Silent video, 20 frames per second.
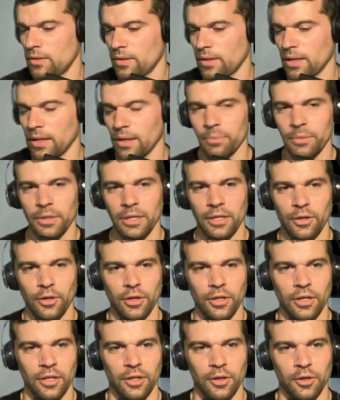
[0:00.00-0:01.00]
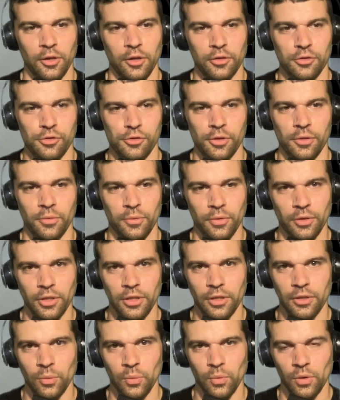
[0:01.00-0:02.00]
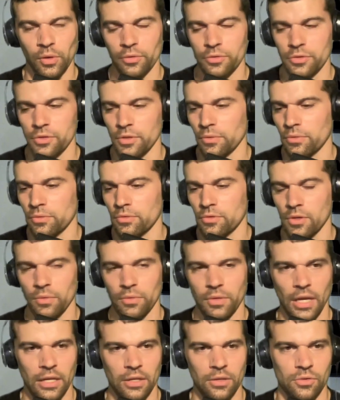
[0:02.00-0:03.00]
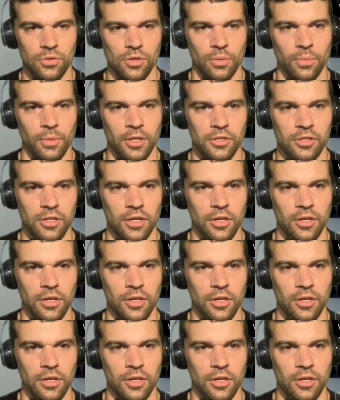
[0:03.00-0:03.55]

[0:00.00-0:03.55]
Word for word: um, in our in our country and really in the world. So so thank you so much.